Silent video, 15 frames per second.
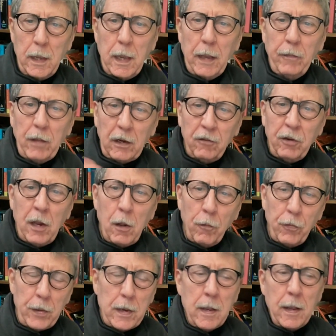and that's
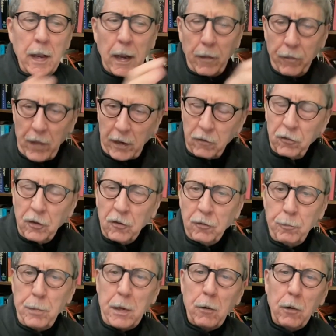healthy. And that's the
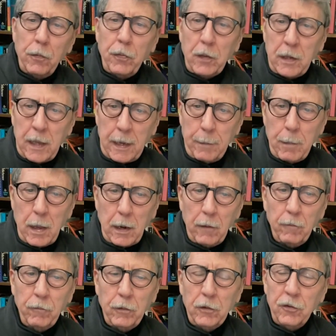spirit that came out
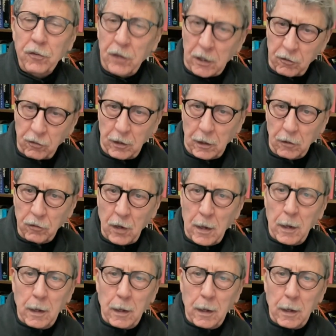of the 60s.